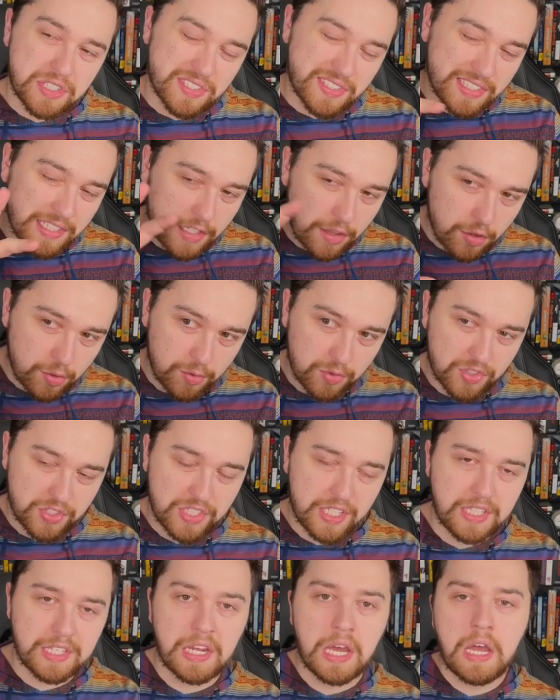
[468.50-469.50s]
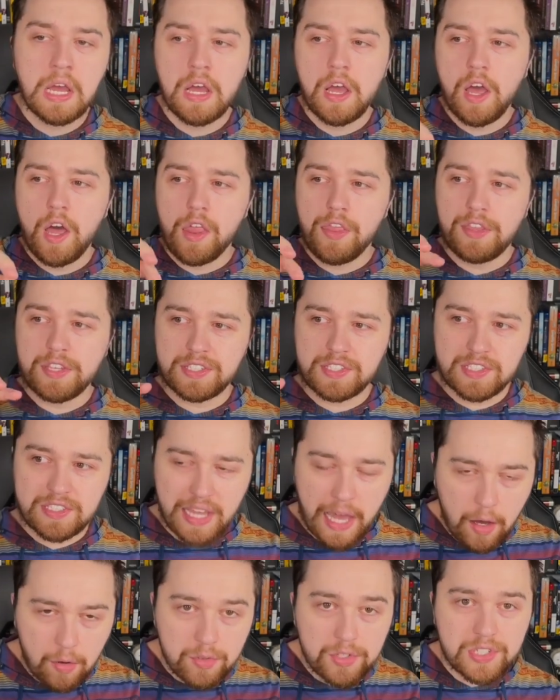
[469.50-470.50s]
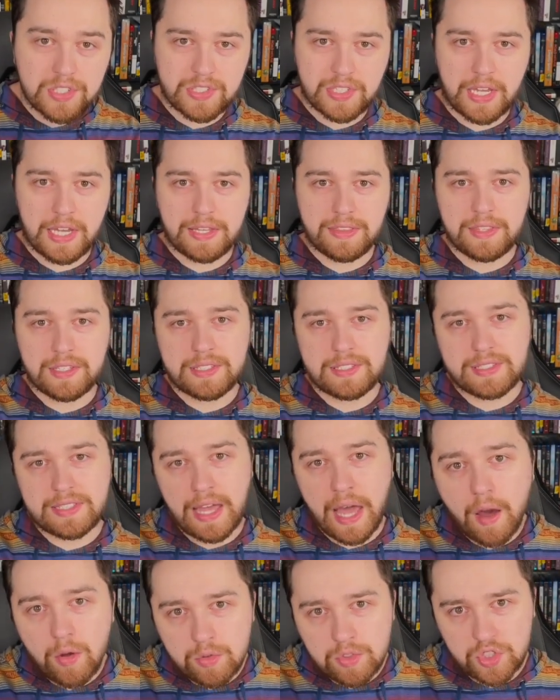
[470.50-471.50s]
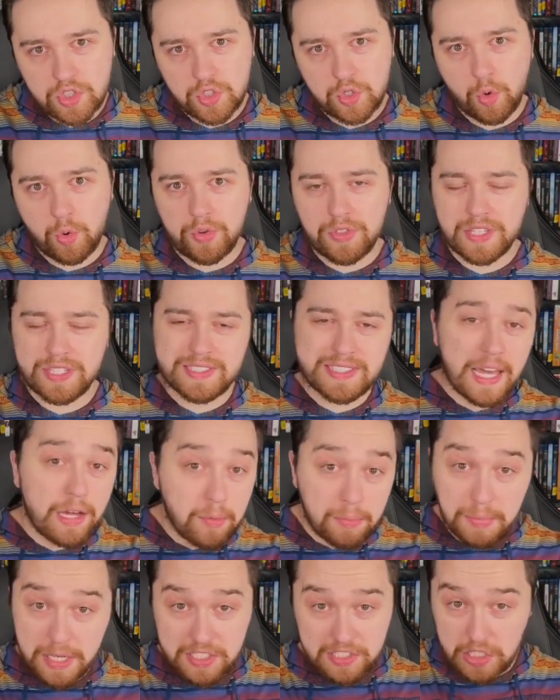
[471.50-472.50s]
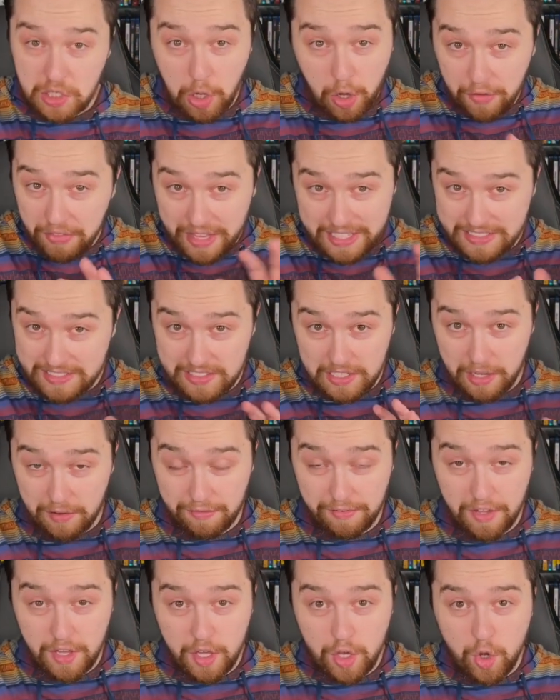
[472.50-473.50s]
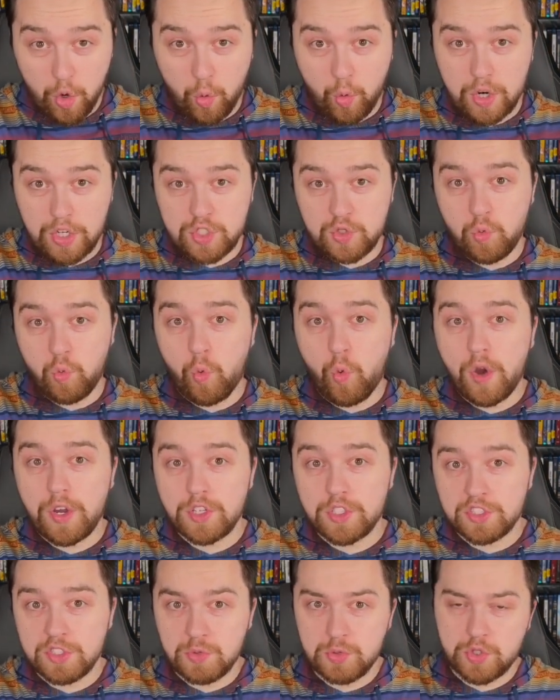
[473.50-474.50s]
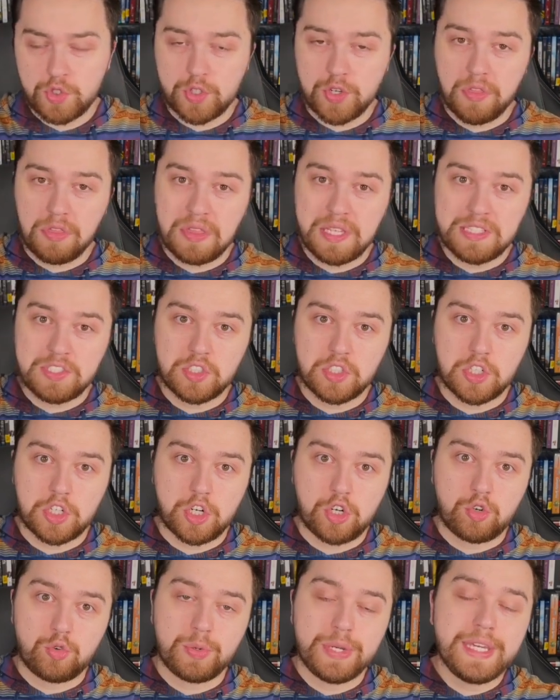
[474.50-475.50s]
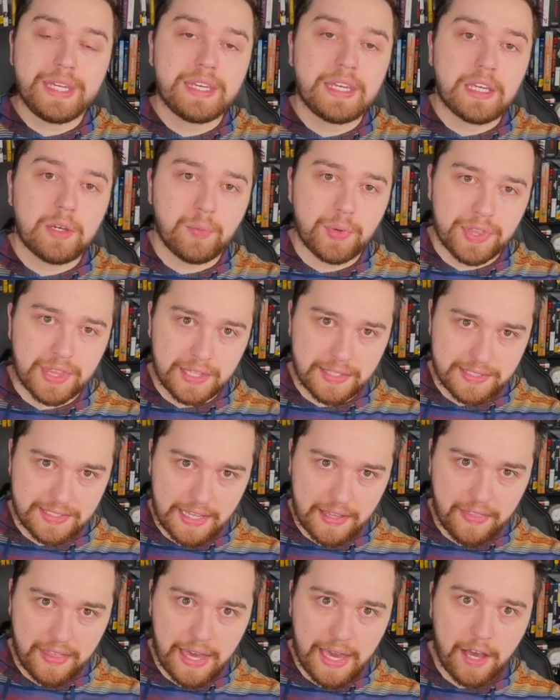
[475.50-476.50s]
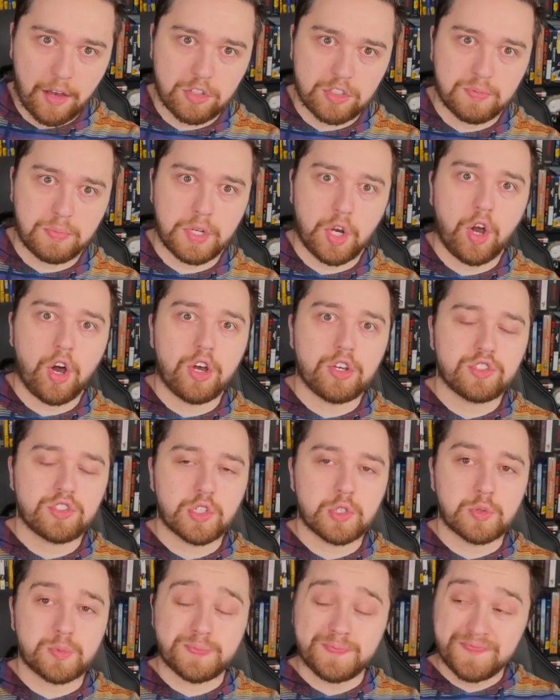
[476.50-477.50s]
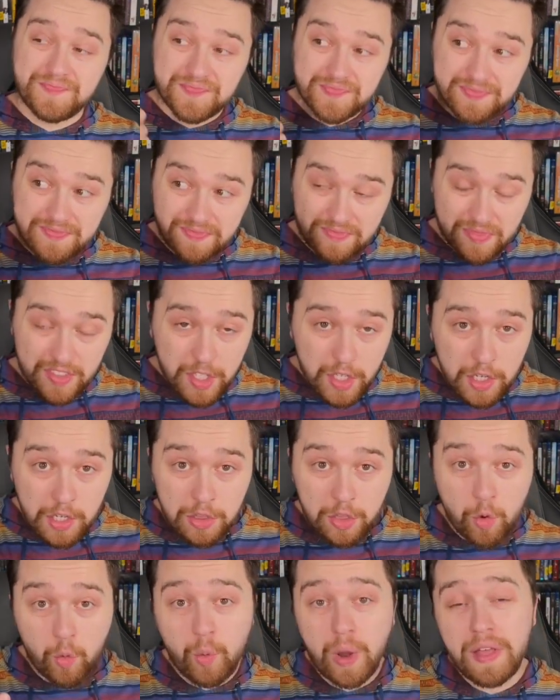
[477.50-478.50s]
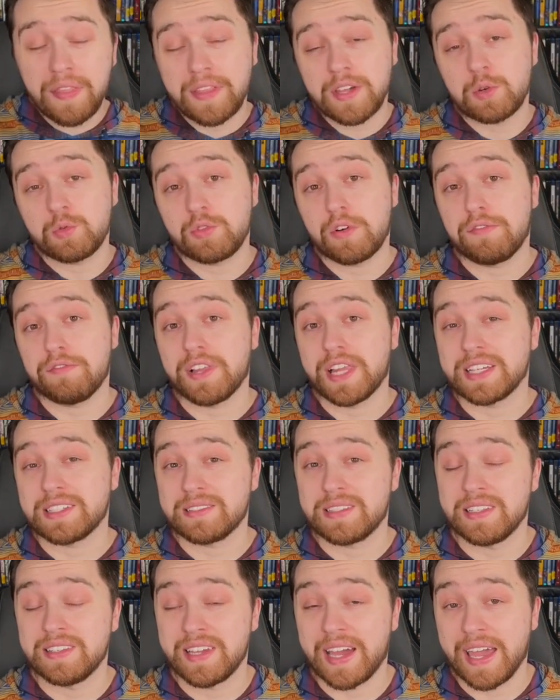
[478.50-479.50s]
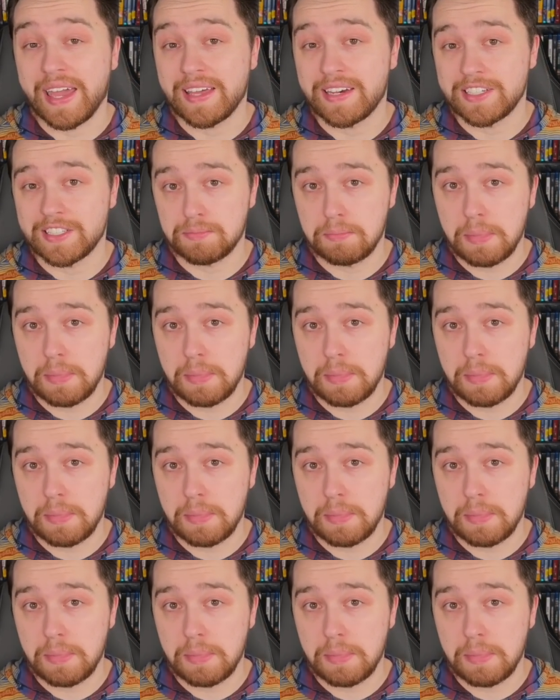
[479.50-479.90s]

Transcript: see through scene, the sound design, the sound score, the sound mixing, all that stuff works wonders for certain things that are creaking with inside the house, but also in the way that it reflects to Diana's